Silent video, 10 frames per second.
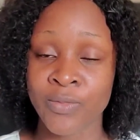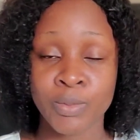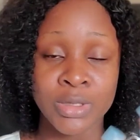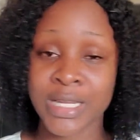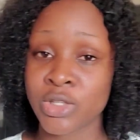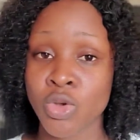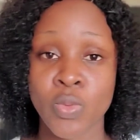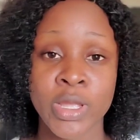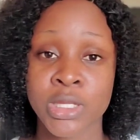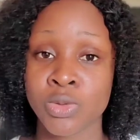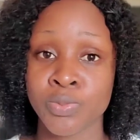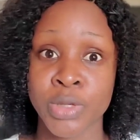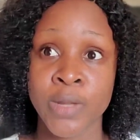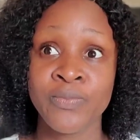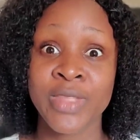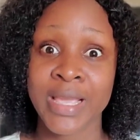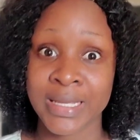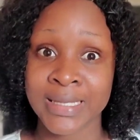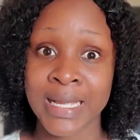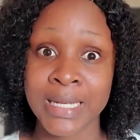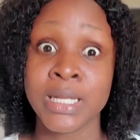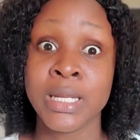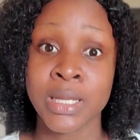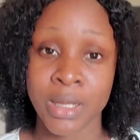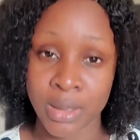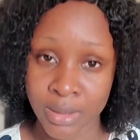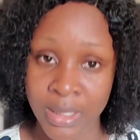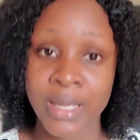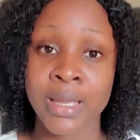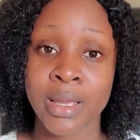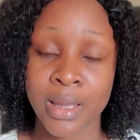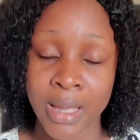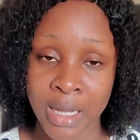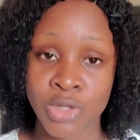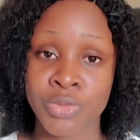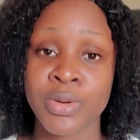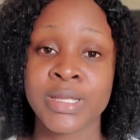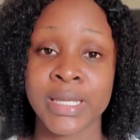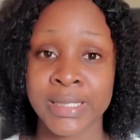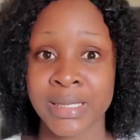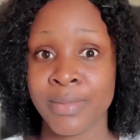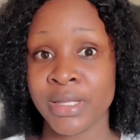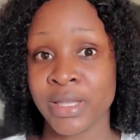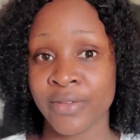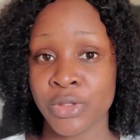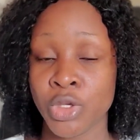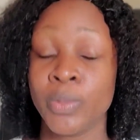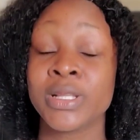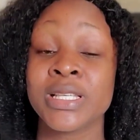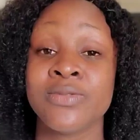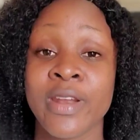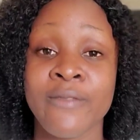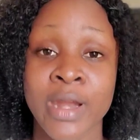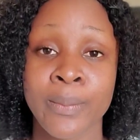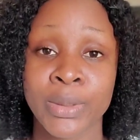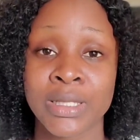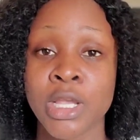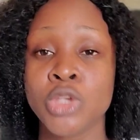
but there's no way it will be exactly the accurate estimate given to you. But it's very, very important.